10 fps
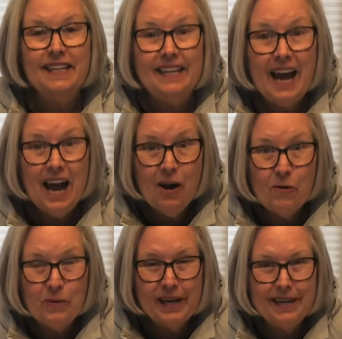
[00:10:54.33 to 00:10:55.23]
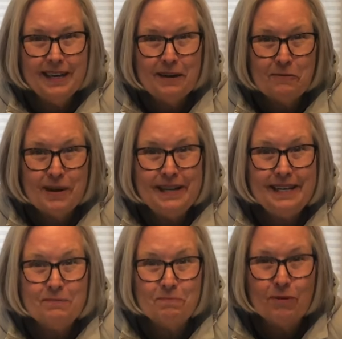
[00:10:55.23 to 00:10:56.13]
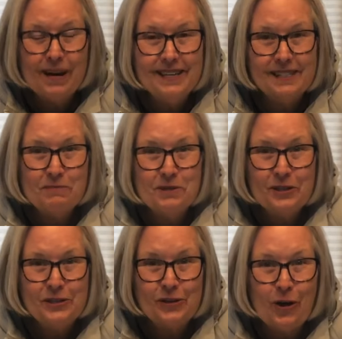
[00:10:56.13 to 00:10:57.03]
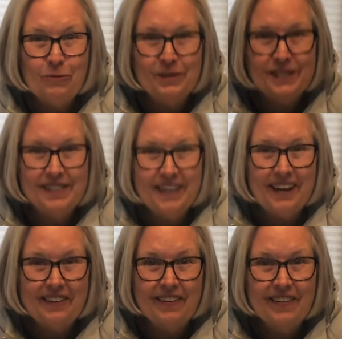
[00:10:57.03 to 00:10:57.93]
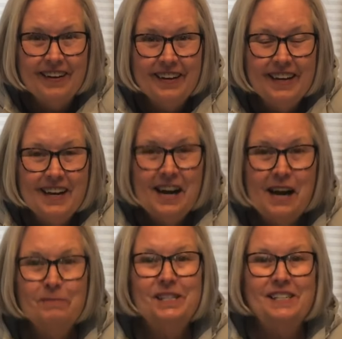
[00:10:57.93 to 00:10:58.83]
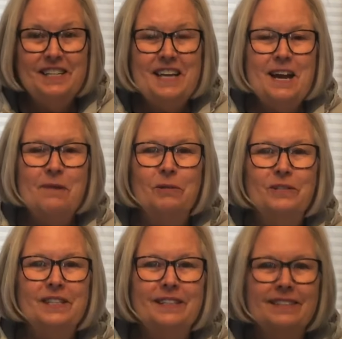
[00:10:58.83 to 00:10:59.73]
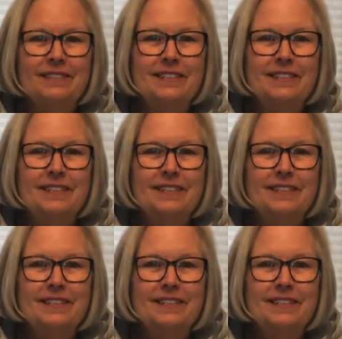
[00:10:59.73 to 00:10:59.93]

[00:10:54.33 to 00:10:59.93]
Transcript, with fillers: Now we can get ready to pray some of the Psalms together. I'm Cindy Hamilton.